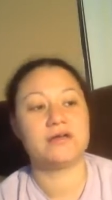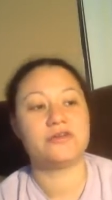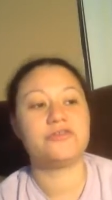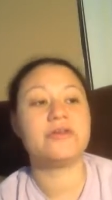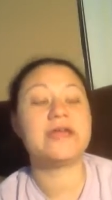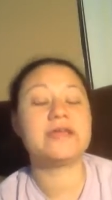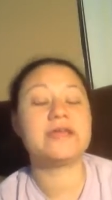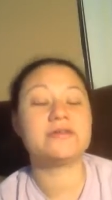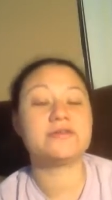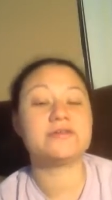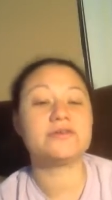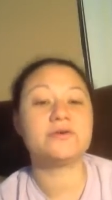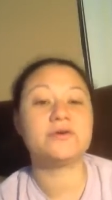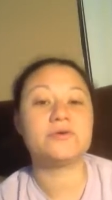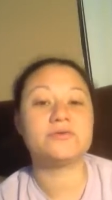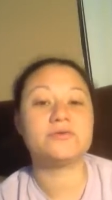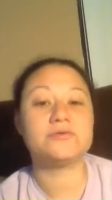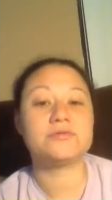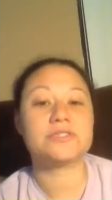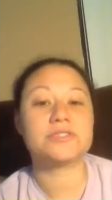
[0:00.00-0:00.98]
creating their
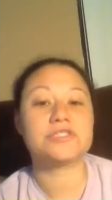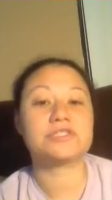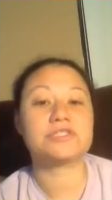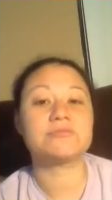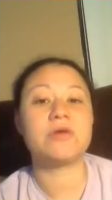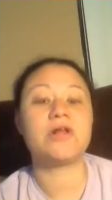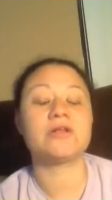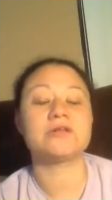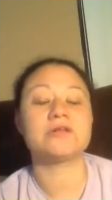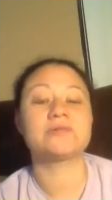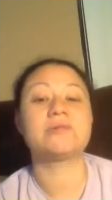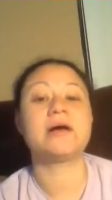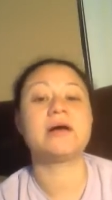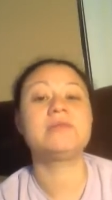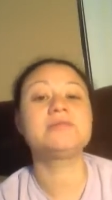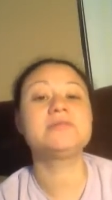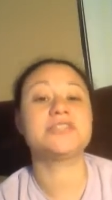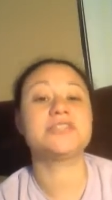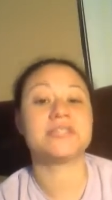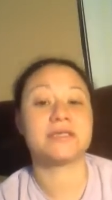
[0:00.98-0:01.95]
own smaller
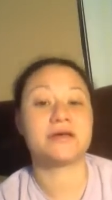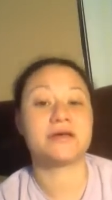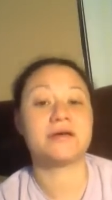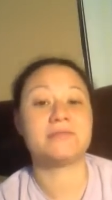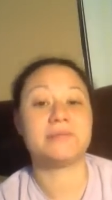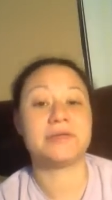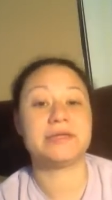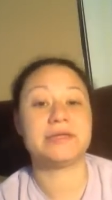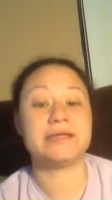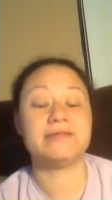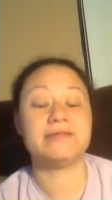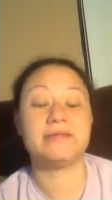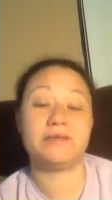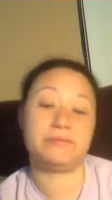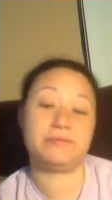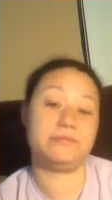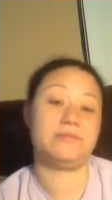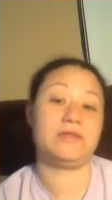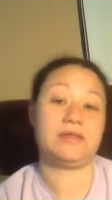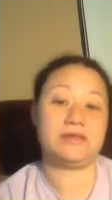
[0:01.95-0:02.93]
publishing company, and,
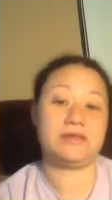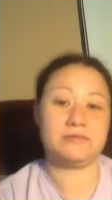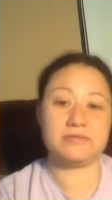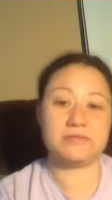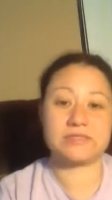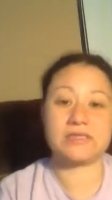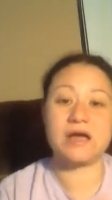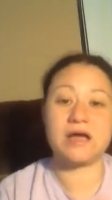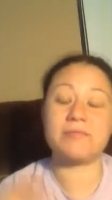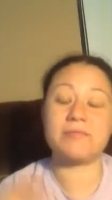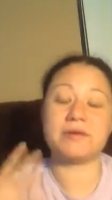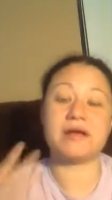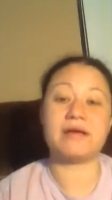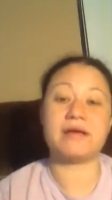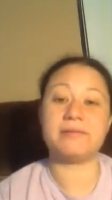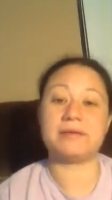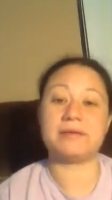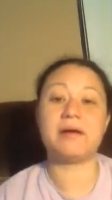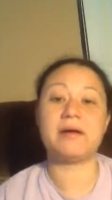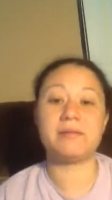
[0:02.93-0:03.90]
they, and it was an up and
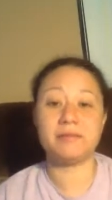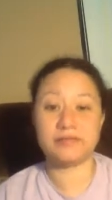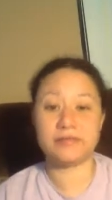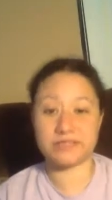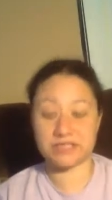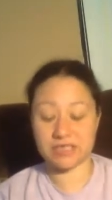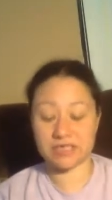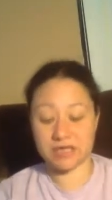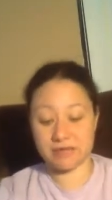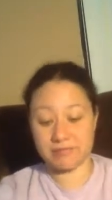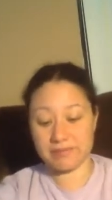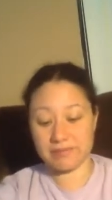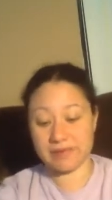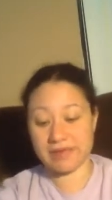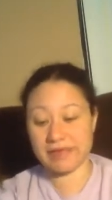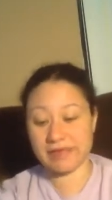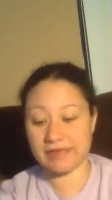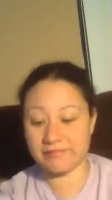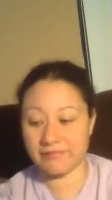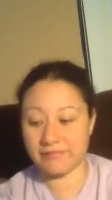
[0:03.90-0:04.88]
coming publishing
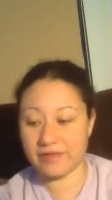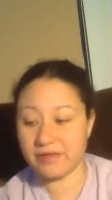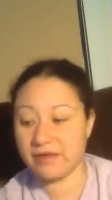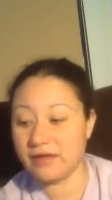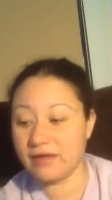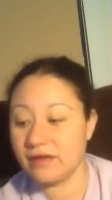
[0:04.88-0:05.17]
company. And